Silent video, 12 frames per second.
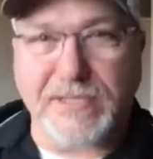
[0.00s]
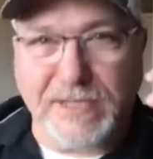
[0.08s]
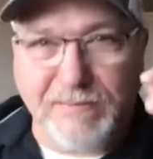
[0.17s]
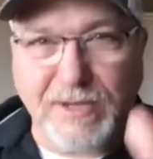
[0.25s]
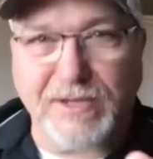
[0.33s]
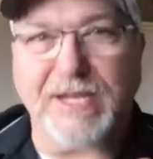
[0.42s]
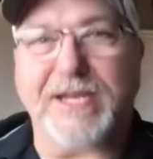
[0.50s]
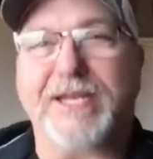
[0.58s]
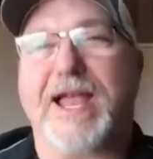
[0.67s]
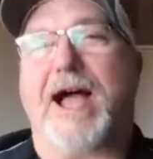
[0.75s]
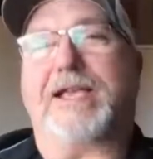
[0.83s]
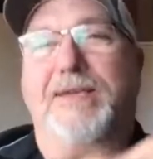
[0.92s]
and building
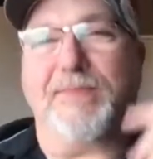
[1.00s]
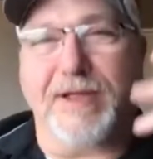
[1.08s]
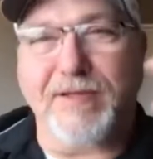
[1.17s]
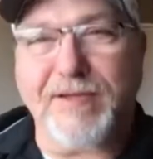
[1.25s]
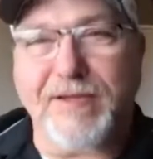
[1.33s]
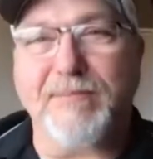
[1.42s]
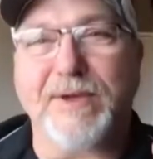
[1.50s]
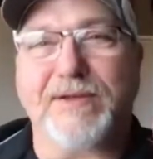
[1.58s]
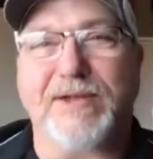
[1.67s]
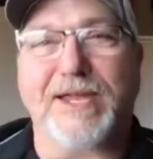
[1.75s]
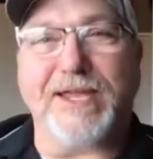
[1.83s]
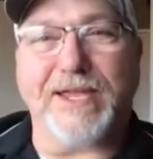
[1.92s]
documents and
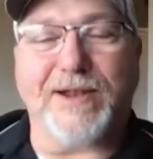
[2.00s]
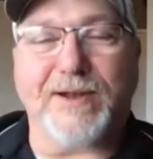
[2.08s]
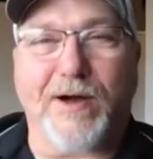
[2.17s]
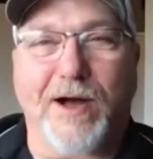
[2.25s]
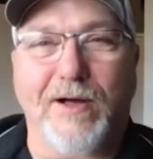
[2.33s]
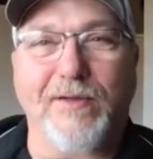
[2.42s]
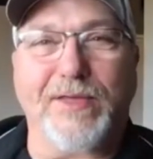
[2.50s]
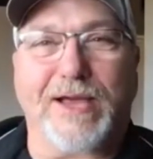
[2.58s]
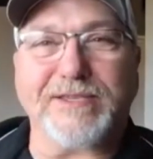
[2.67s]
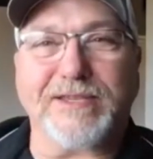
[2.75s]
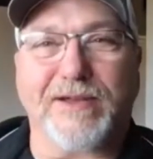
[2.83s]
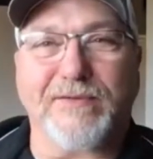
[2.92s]
building, all of
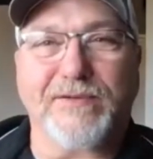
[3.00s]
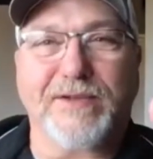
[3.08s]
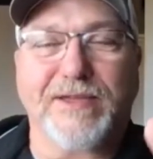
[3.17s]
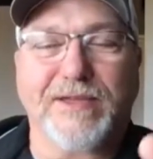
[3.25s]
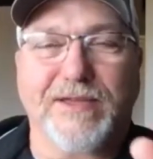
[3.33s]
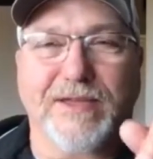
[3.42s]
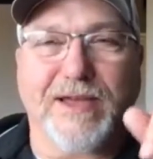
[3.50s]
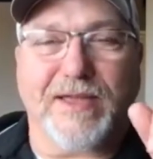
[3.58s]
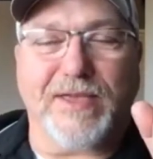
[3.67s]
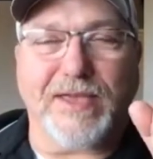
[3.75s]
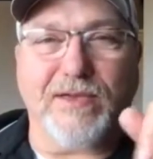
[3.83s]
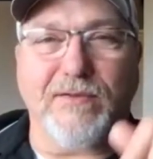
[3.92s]
that stuff. I
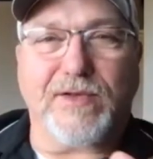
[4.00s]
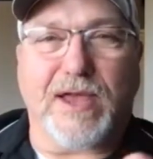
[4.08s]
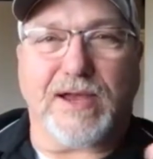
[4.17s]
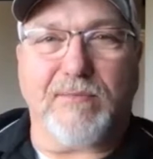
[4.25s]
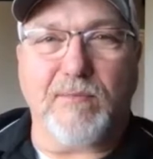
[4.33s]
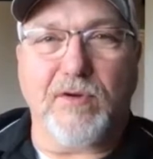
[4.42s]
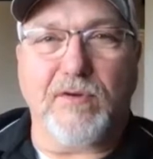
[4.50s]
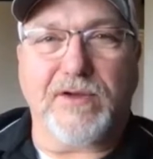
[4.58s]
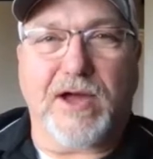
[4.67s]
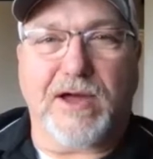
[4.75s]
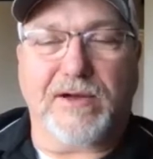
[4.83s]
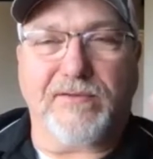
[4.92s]
think you've kind of moved
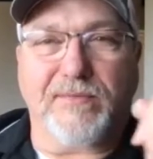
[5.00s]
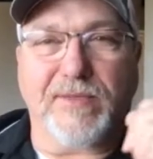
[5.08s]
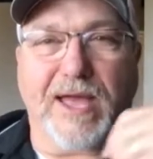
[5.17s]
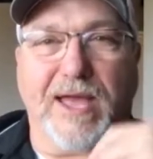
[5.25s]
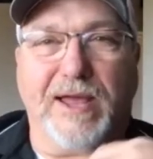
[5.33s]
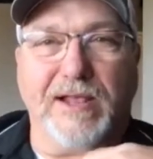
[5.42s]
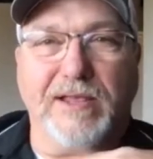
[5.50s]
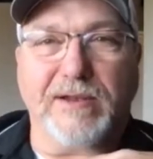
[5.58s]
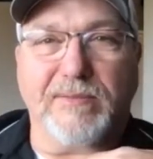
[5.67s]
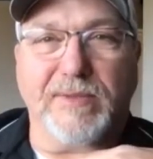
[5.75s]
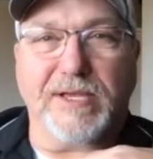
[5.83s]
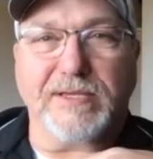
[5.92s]
on from that a
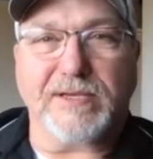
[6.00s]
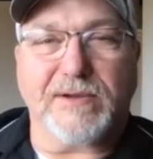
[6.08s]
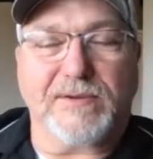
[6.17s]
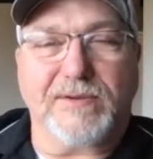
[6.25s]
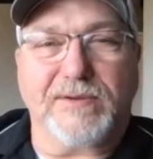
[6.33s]
little bit. So